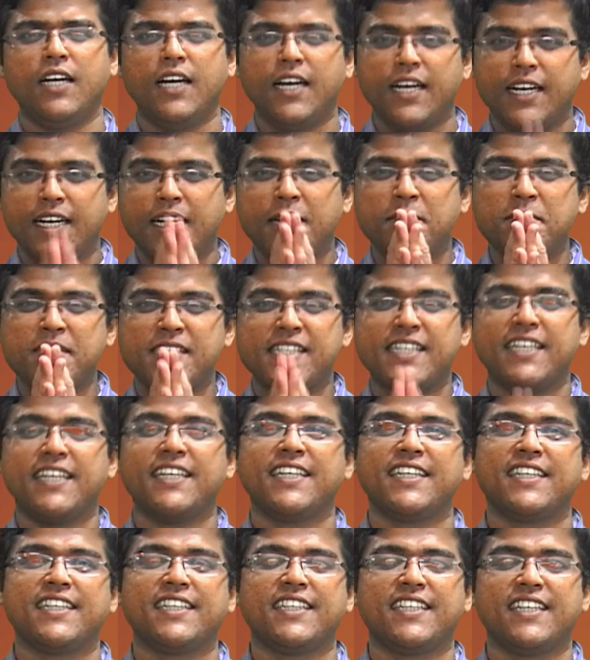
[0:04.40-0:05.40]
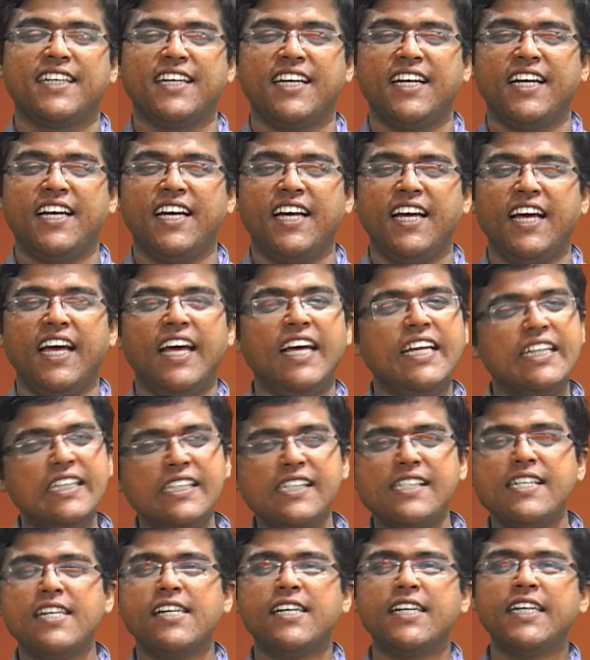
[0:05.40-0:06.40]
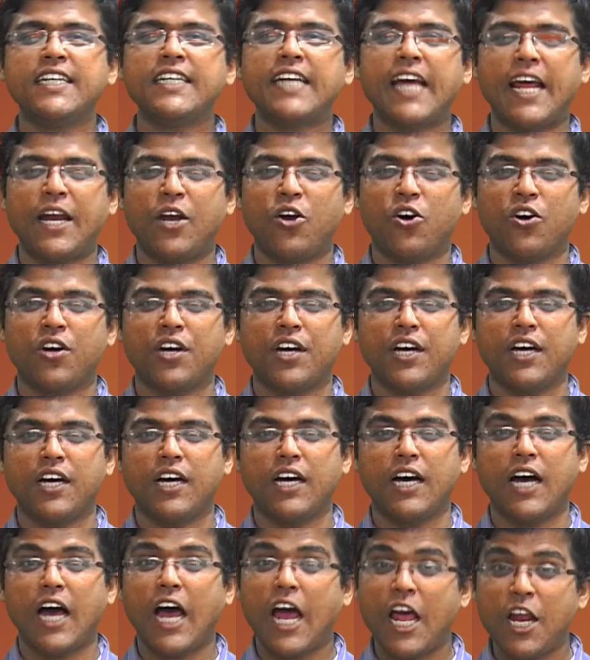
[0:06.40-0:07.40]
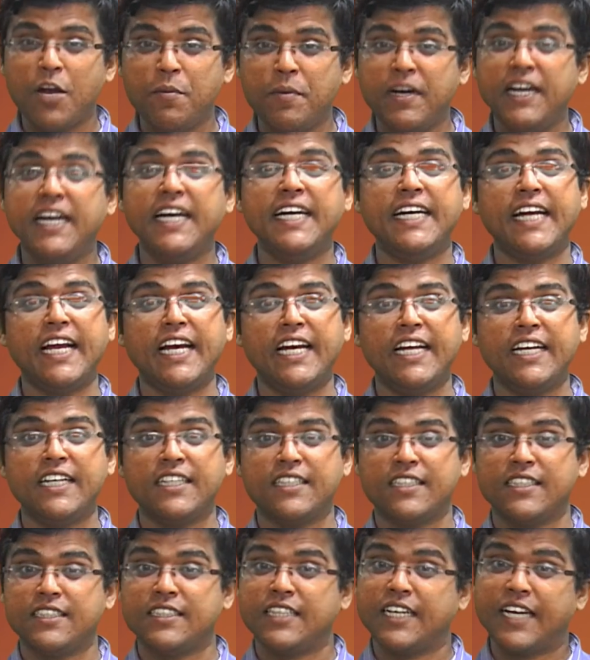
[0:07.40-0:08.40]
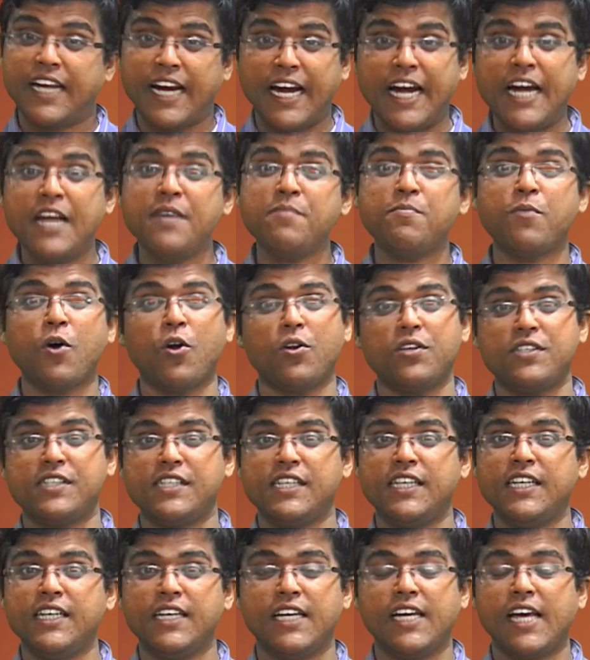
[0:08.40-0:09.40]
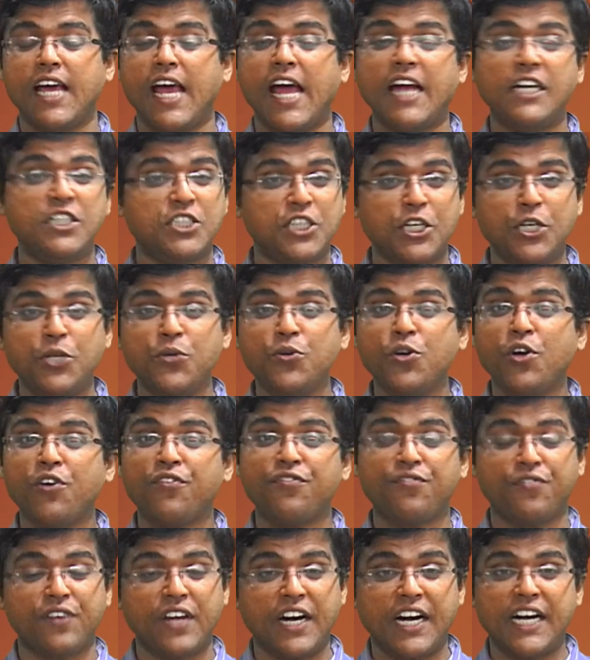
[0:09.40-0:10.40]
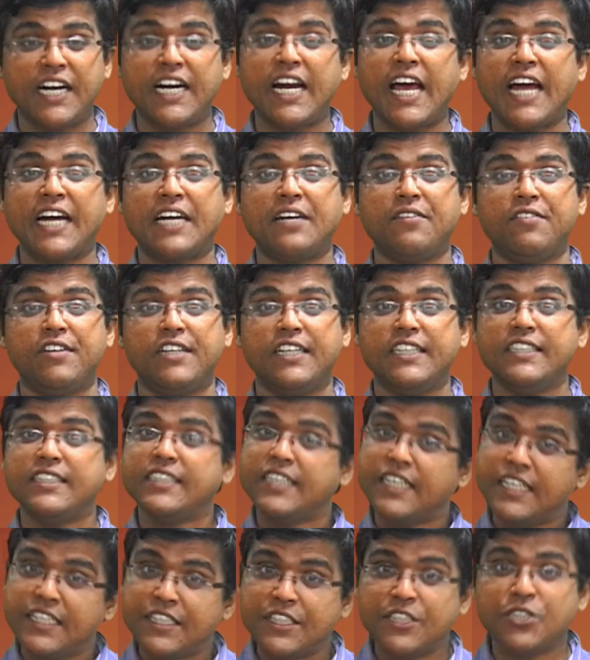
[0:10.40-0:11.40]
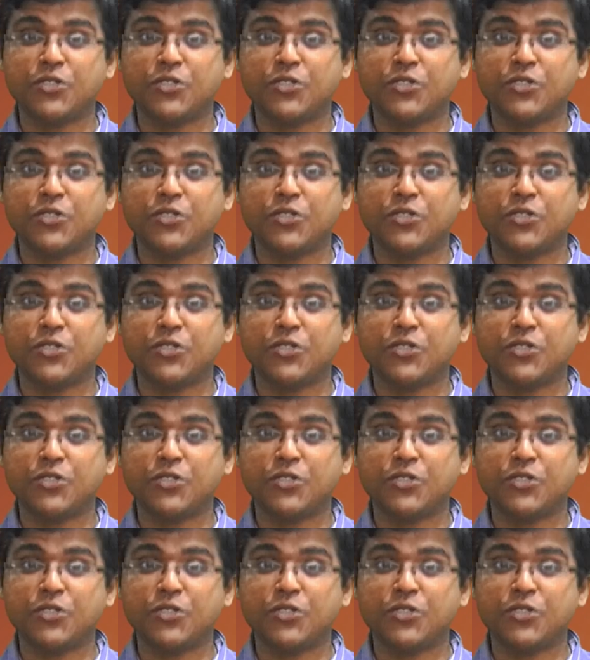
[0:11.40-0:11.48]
Namaste. In this learning dialogue, I will be detailing the grading policy and schedule of graded activities in this